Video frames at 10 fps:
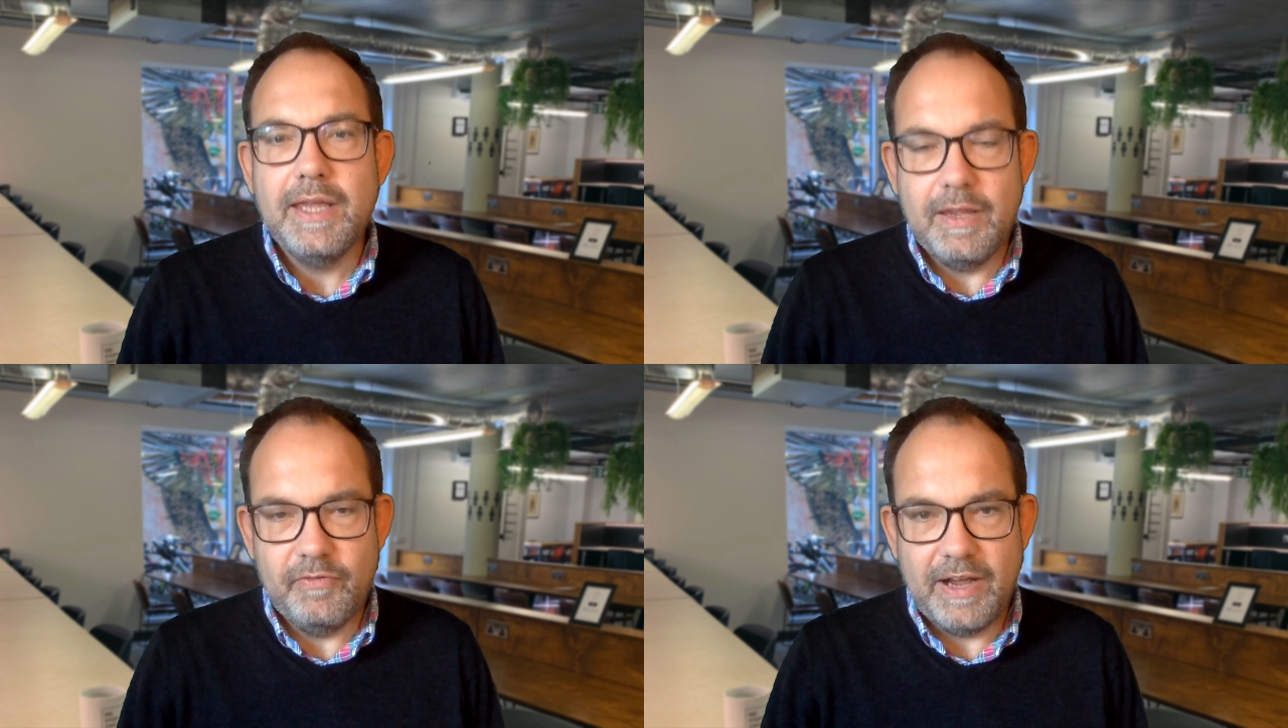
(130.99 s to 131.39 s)

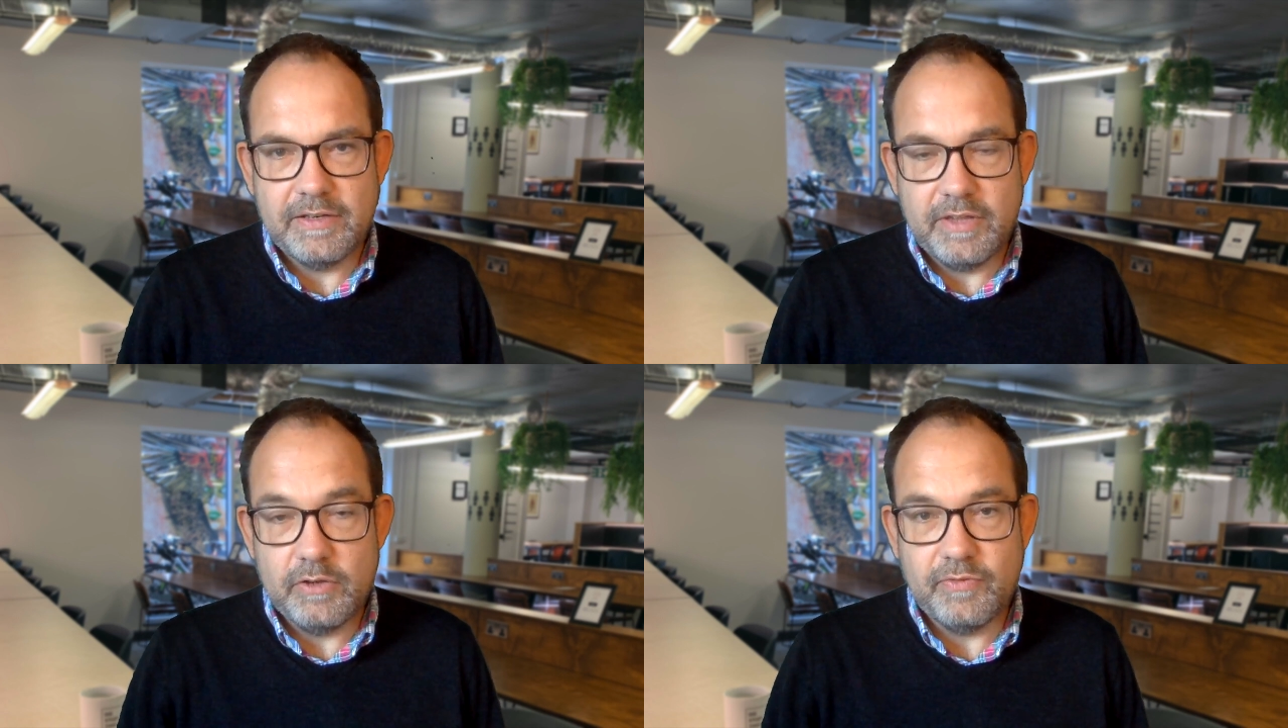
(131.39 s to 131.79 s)
In
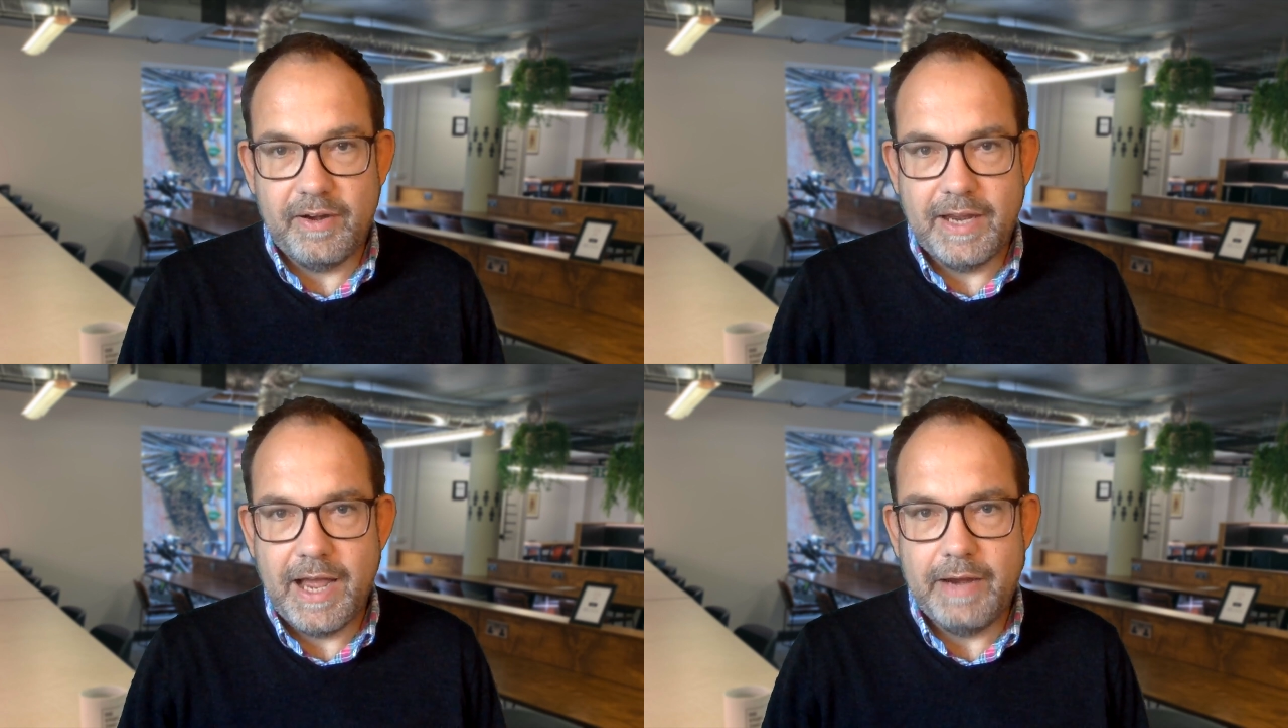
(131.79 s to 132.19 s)
fact, those
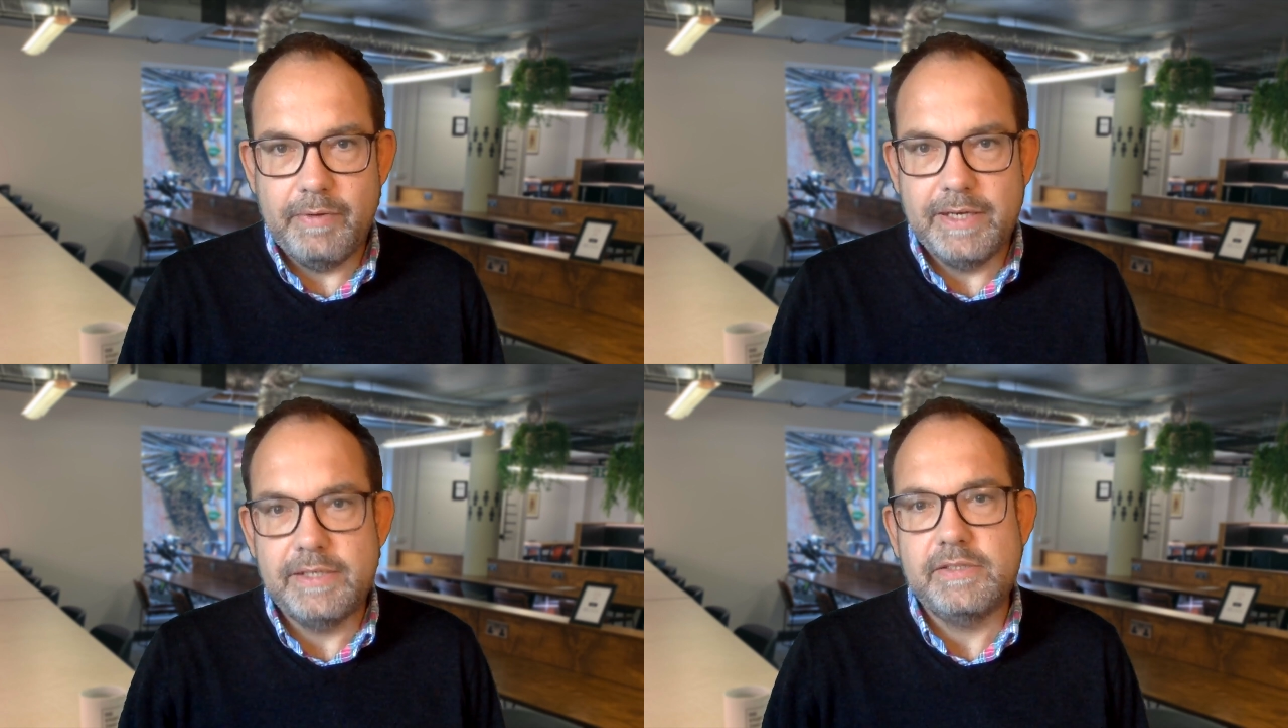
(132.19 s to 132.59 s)
very high
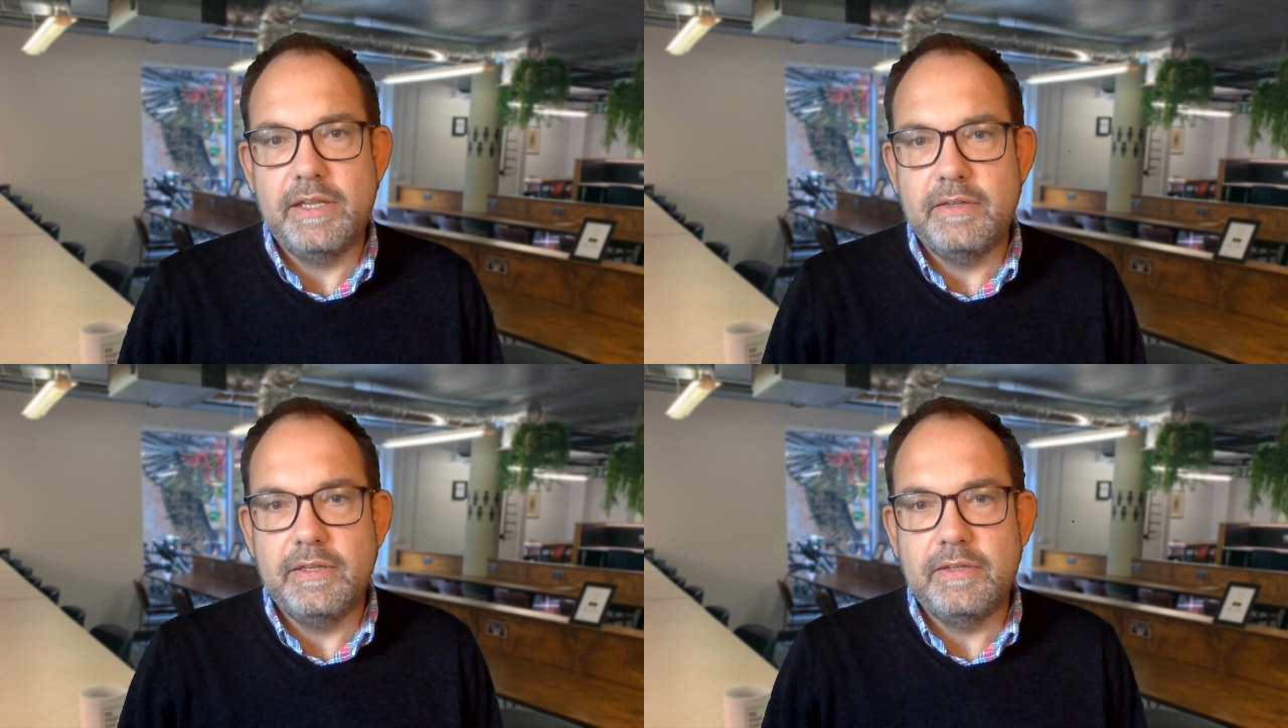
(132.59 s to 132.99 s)
readings,
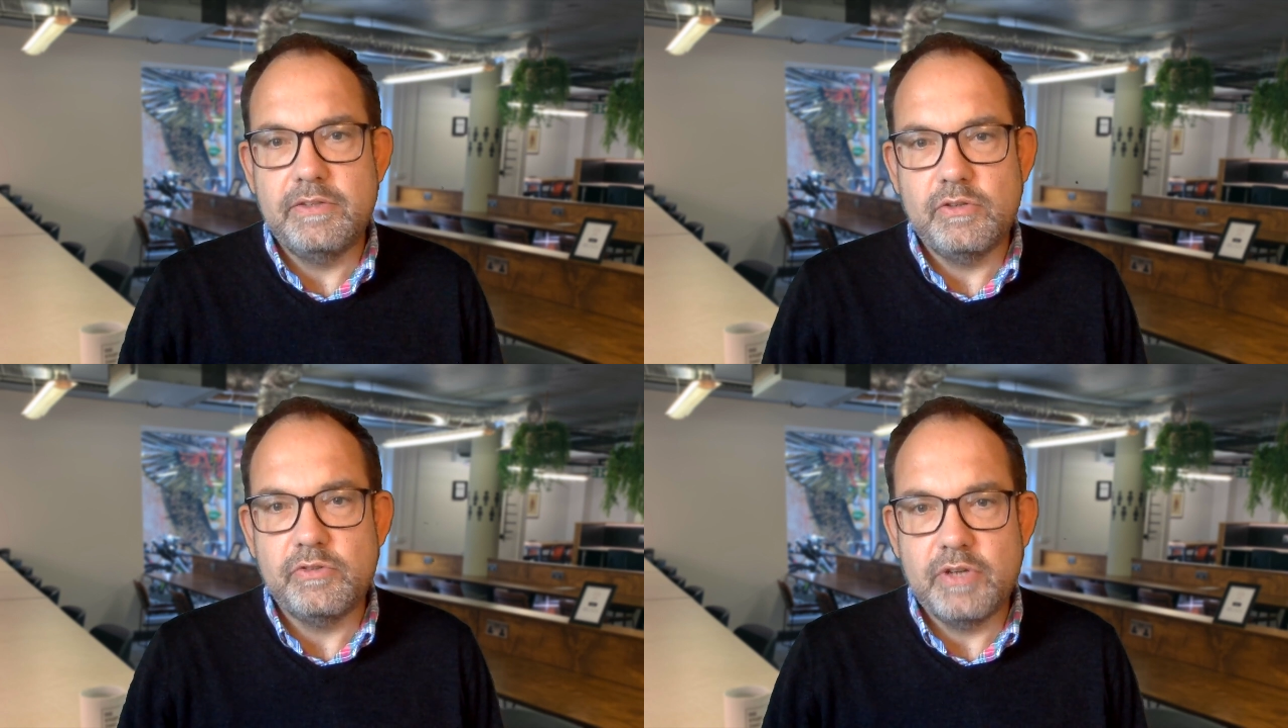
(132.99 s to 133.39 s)

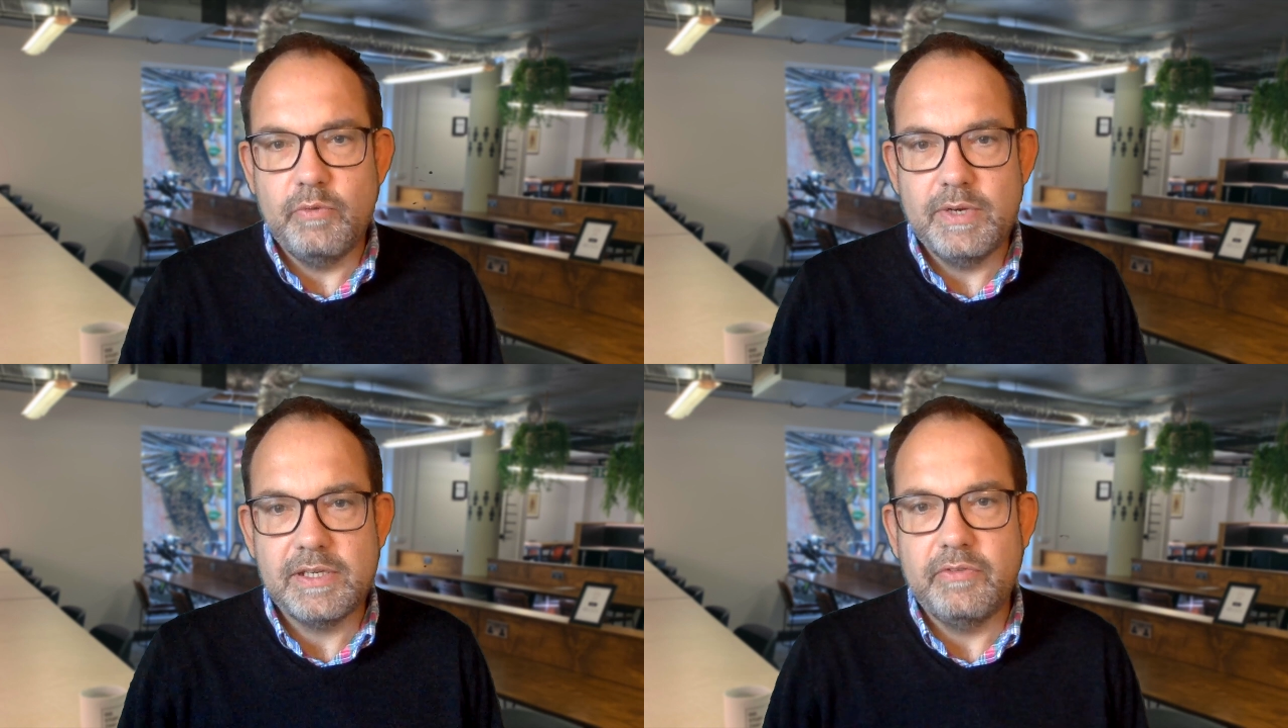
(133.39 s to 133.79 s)
there's also
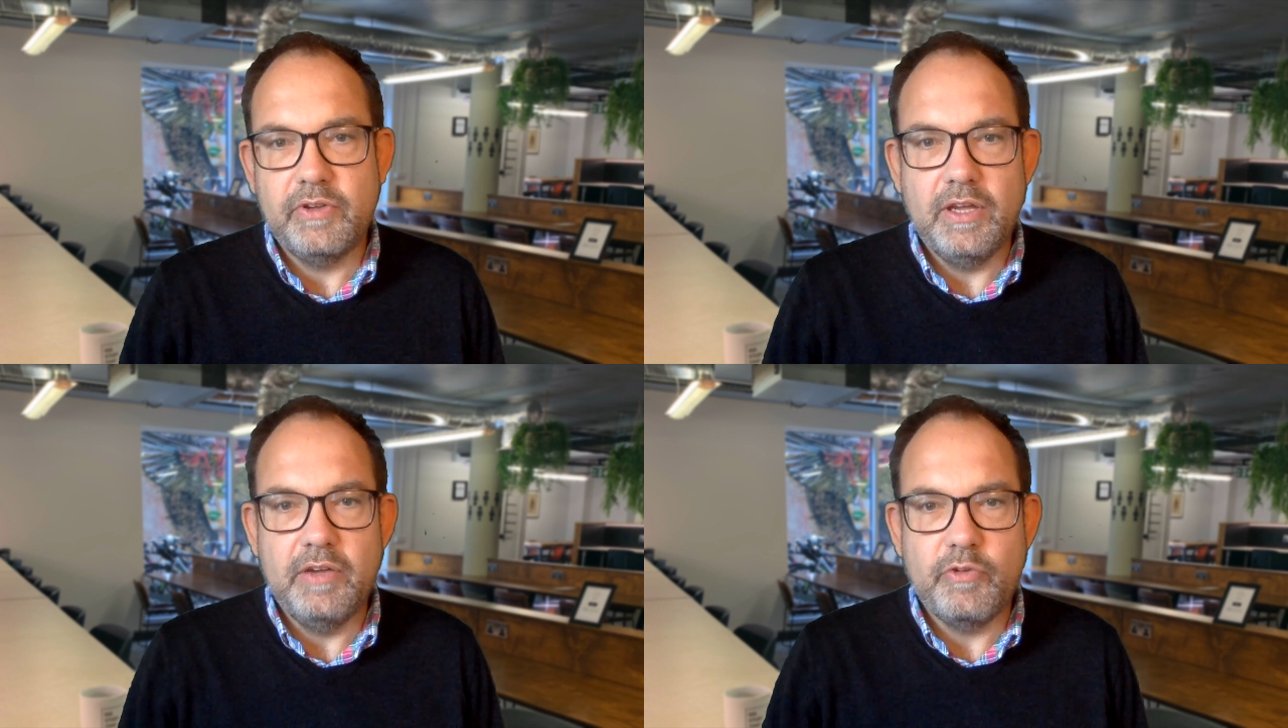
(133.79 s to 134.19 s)
risk of
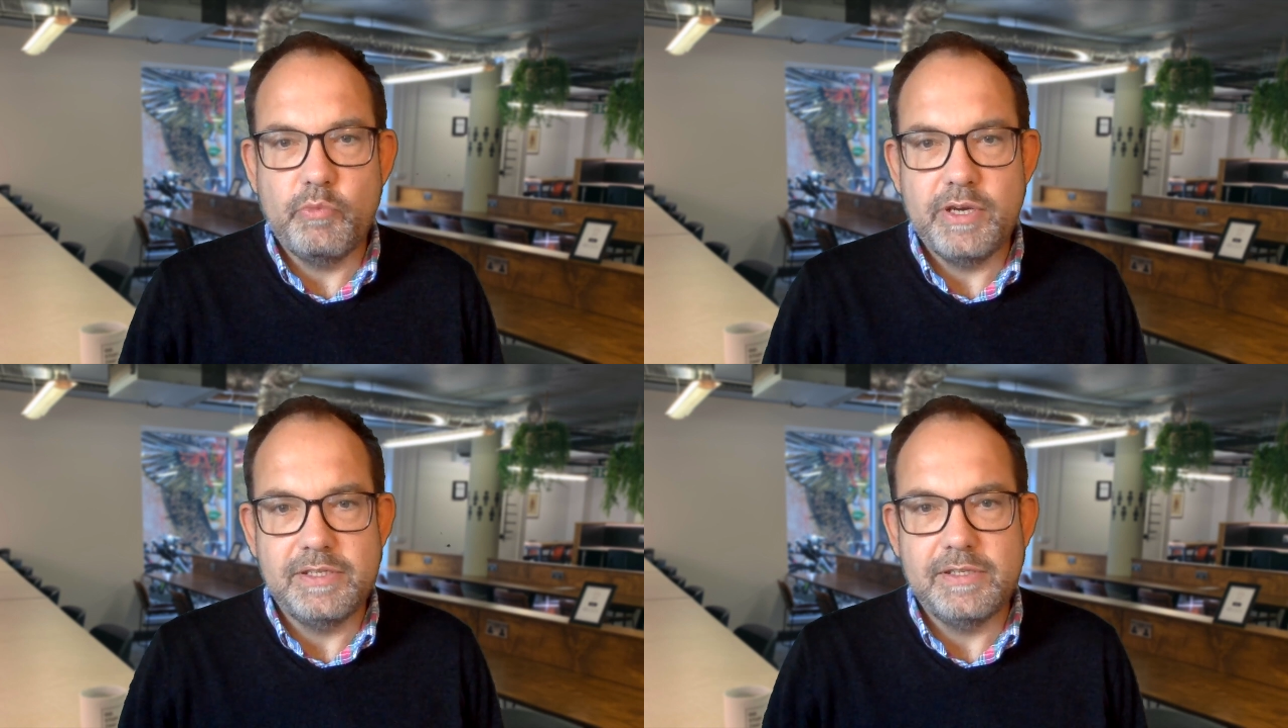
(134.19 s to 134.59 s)
a
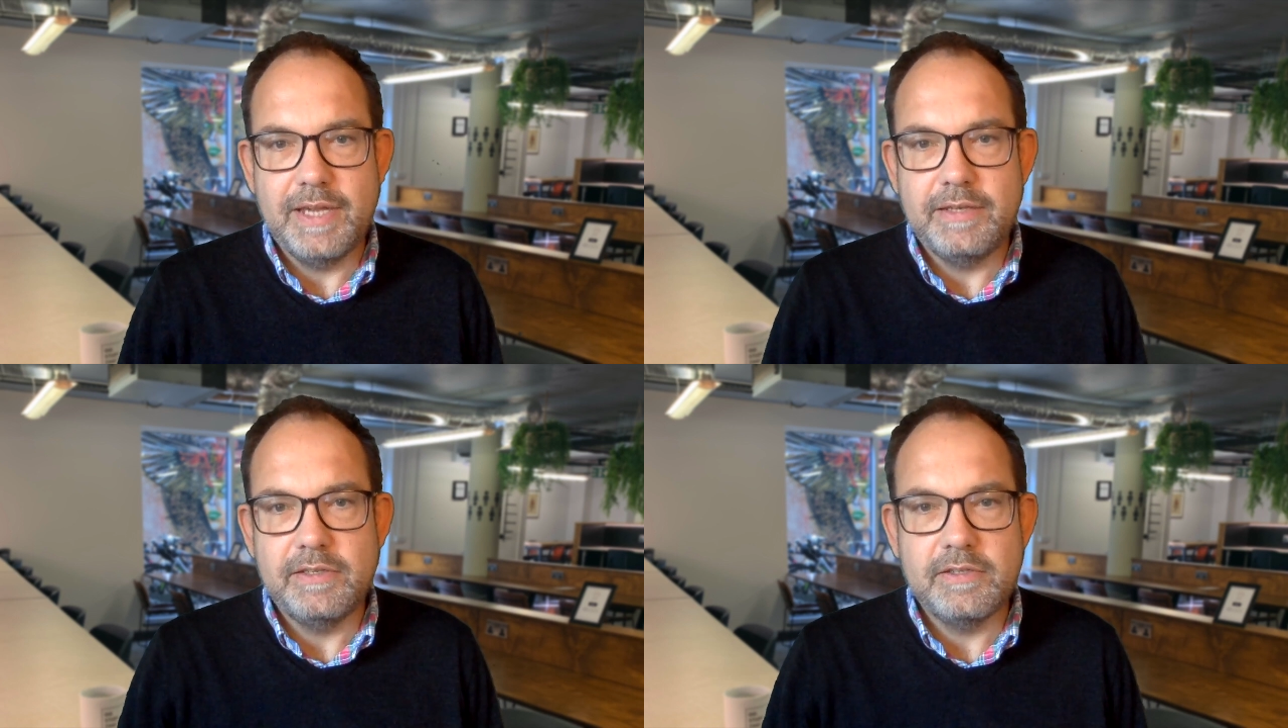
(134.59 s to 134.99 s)
prison
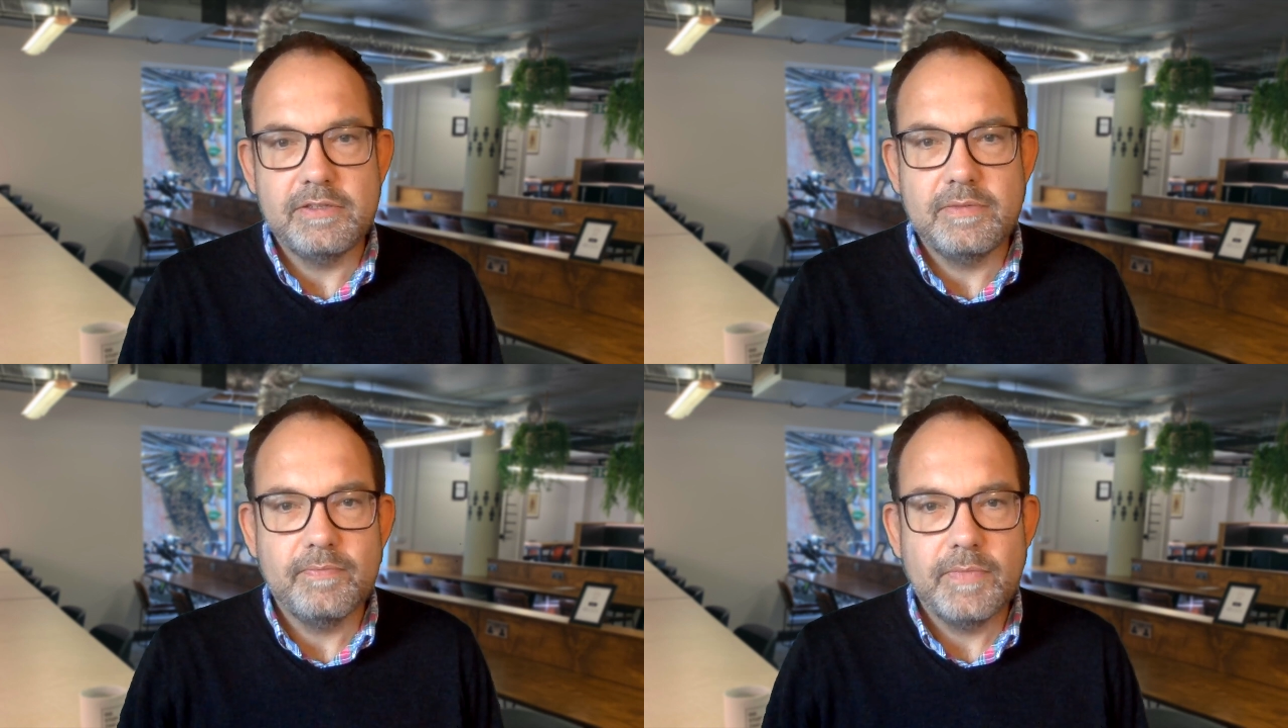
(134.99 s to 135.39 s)
sentence.